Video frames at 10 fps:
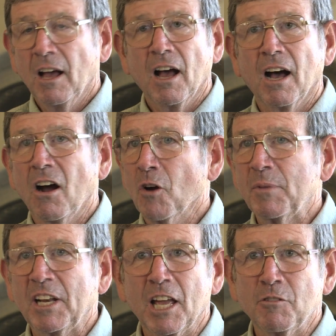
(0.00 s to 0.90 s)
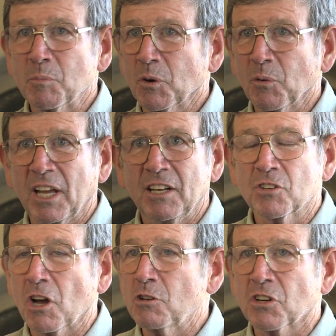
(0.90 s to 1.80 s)
Army, Navy, Marines,
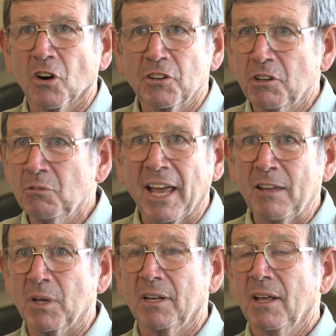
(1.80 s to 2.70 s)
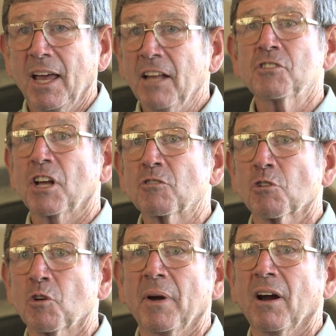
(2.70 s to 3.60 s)
Coast Guard, you name it, in
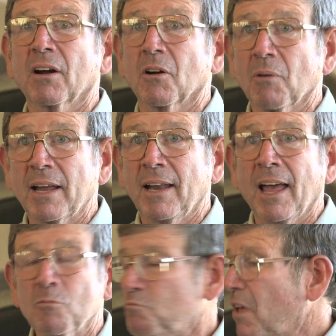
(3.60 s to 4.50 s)
Central America right now,